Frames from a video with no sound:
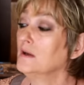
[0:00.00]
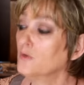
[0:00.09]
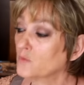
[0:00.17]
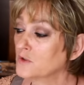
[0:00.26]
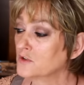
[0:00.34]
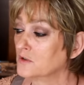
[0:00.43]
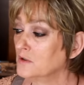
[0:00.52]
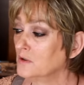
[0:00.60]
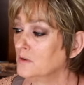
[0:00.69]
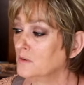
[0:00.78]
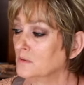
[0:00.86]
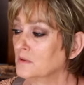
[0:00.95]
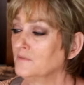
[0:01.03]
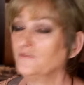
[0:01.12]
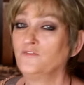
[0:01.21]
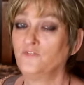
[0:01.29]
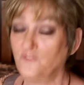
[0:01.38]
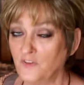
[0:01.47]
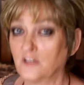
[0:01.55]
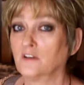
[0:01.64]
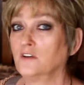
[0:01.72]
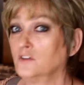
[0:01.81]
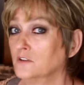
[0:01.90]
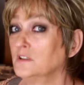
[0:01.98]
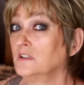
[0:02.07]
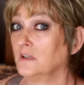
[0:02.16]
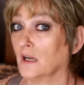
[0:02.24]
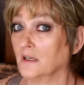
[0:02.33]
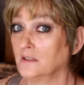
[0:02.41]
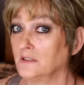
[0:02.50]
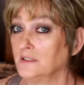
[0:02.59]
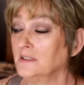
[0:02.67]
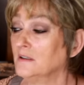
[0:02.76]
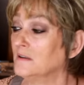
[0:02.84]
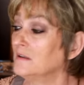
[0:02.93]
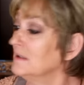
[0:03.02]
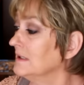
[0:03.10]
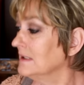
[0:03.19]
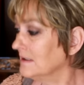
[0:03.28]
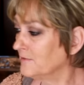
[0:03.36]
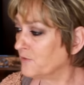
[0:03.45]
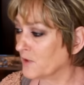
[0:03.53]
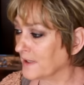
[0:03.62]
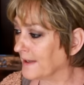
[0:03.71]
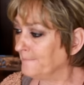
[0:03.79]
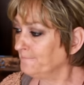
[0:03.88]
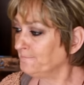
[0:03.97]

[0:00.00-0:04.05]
which could hold a very good ganga deal for you.